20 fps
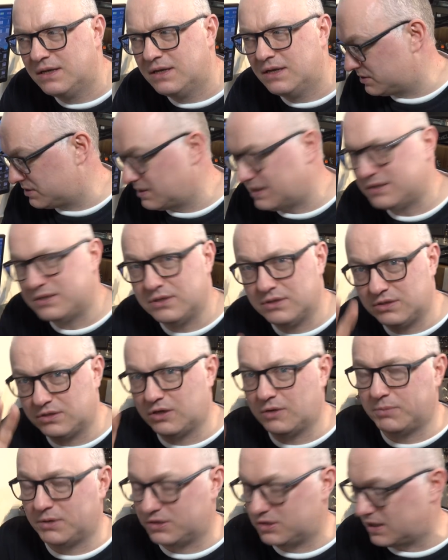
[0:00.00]
So that's a
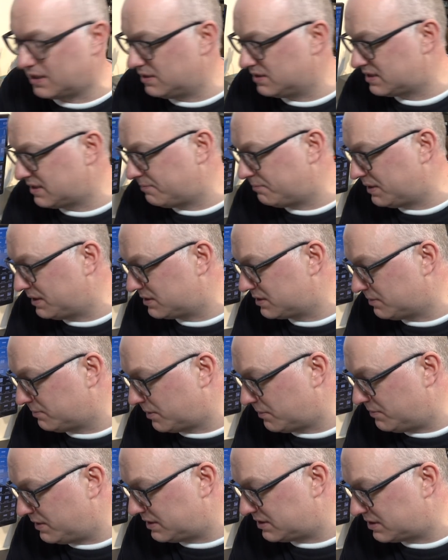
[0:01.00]
couple of channels I've picked up
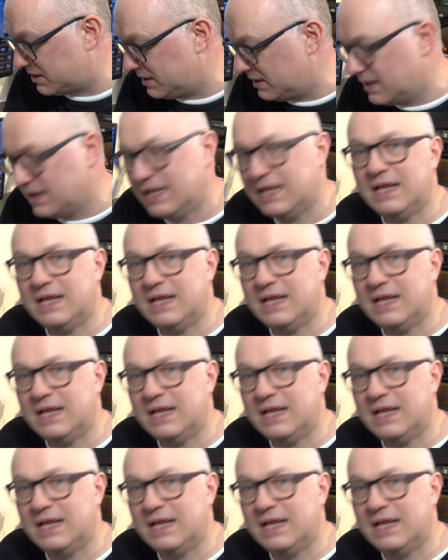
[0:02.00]
on recently.